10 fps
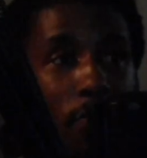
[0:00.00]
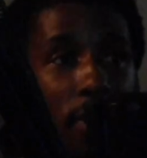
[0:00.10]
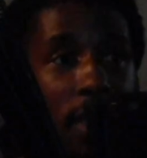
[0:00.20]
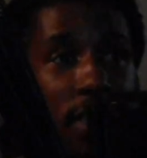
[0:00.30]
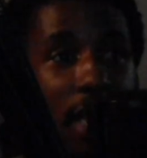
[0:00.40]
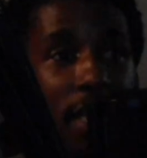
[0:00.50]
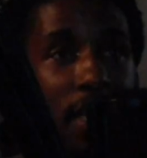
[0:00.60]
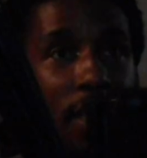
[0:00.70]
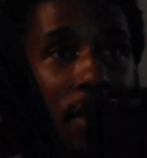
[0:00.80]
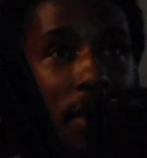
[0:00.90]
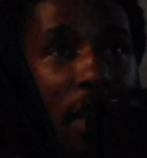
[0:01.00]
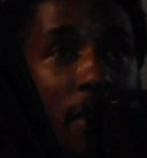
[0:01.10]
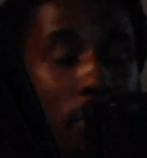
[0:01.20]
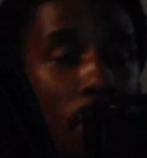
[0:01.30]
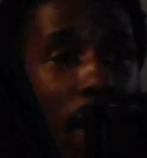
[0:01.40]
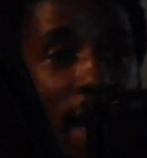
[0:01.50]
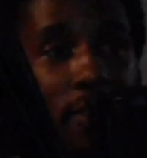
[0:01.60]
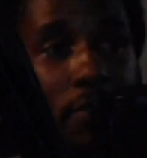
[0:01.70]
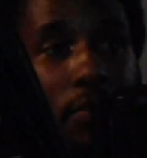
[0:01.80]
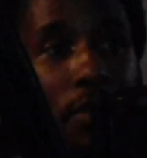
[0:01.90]
because I didn't think
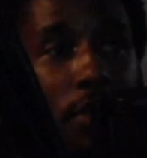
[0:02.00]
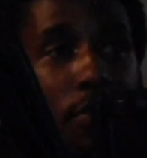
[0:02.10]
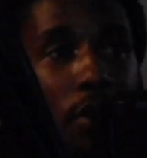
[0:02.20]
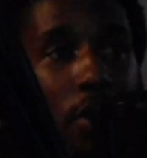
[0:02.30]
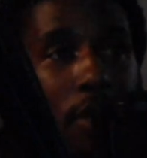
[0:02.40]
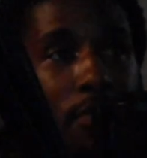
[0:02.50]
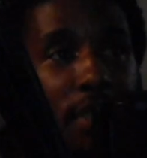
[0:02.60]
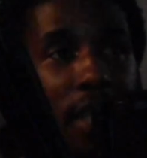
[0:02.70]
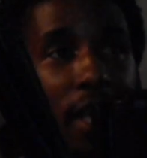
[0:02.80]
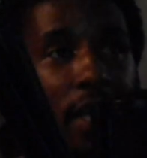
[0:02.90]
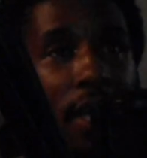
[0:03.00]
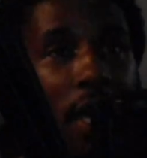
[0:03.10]
proactively, you know what I'm saying?